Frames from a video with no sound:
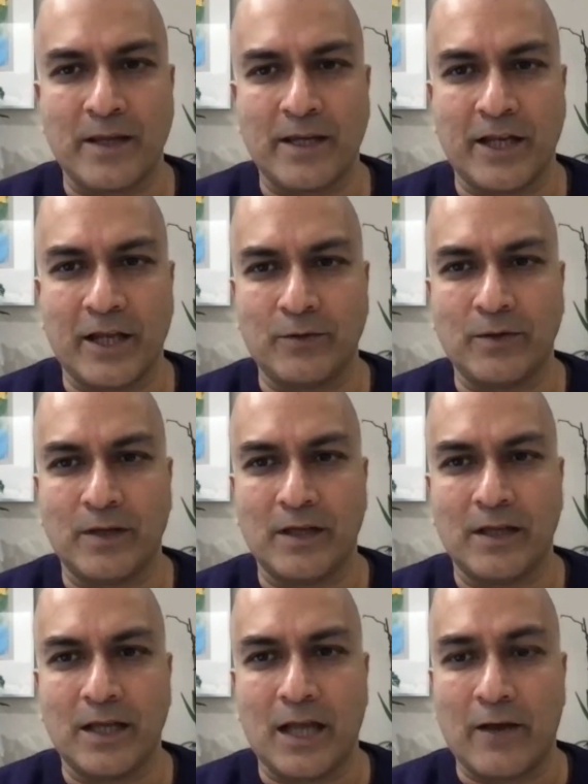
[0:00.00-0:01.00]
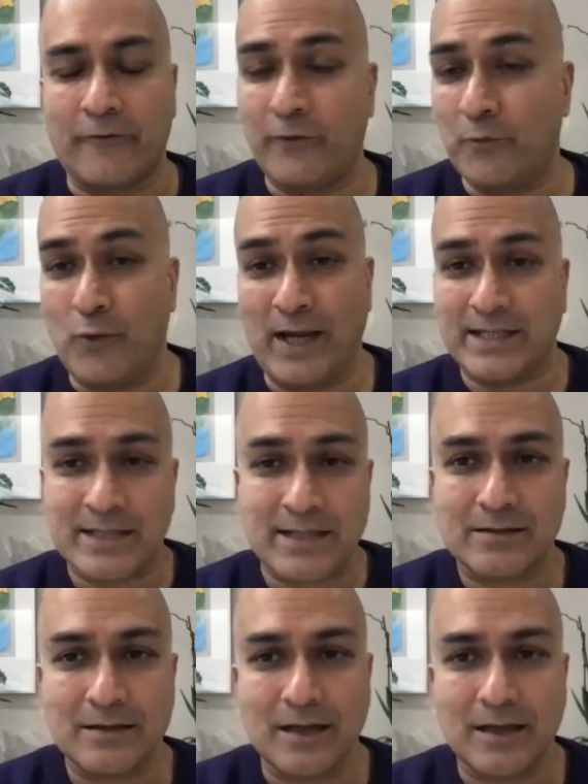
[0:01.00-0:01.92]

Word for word: you know uh, from waste.